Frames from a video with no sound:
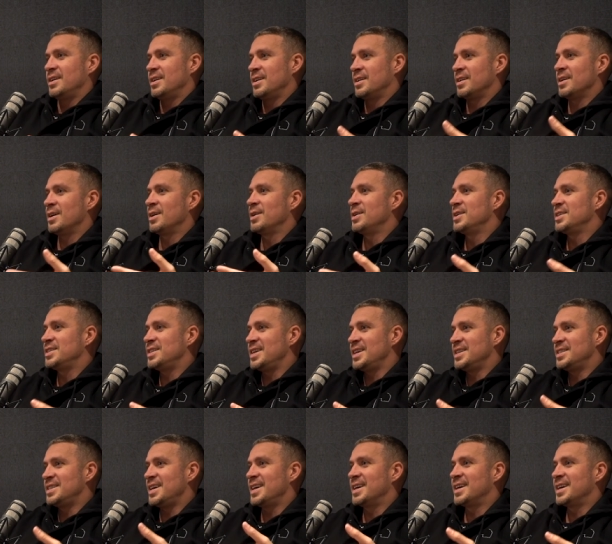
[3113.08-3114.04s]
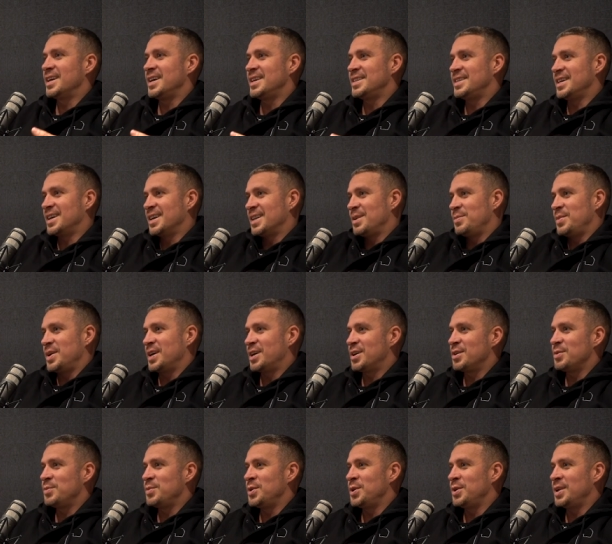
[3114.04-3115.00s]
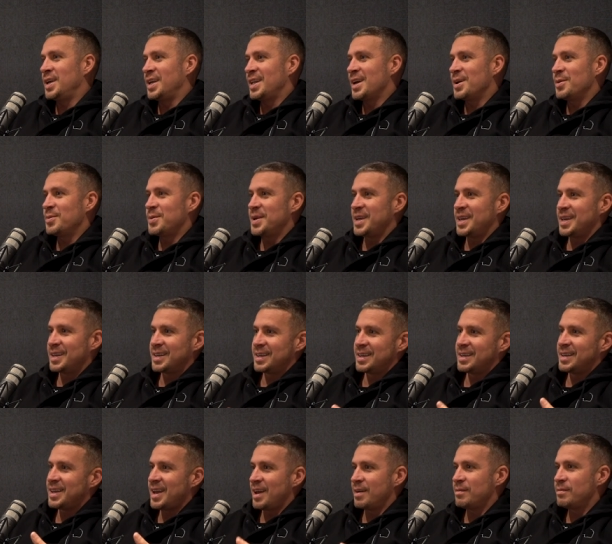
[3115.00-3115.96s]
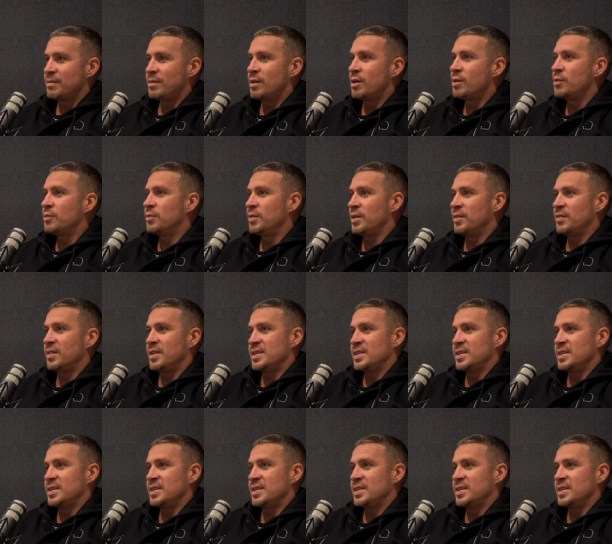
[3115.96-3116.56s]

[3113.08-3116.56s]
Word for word: you know, is is there is it going to be a community that we can get involved with?